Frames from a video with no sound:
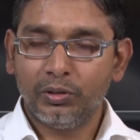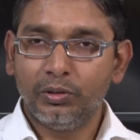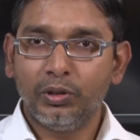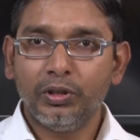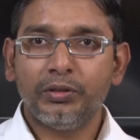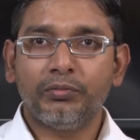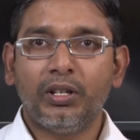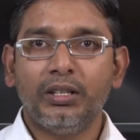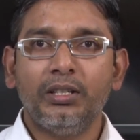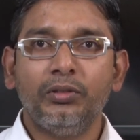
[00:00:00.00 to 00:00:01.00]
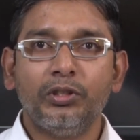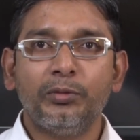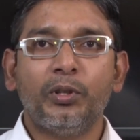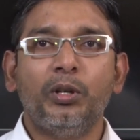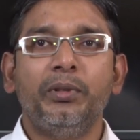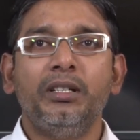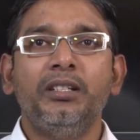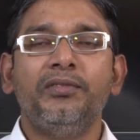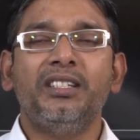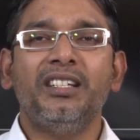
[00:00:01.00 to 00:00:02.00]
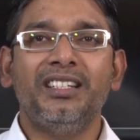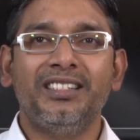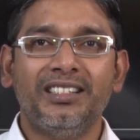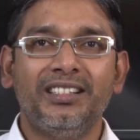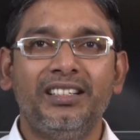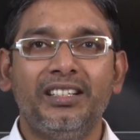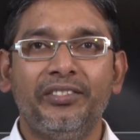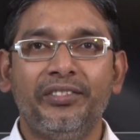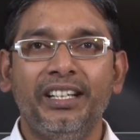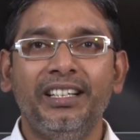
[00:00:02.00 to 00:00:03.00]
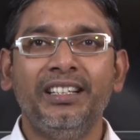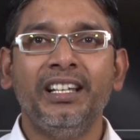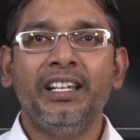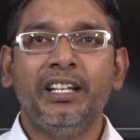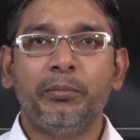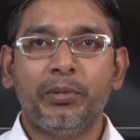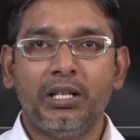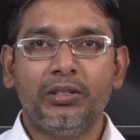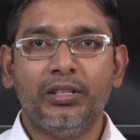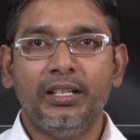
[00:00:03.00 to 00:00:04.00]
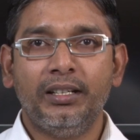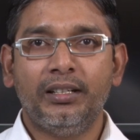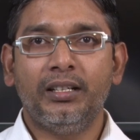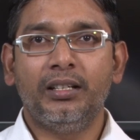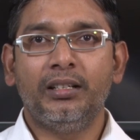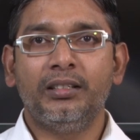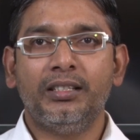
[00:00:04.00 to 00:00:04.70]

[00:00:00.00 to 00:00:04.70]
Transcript: So, those what are those properties which are in general different in particulate uh,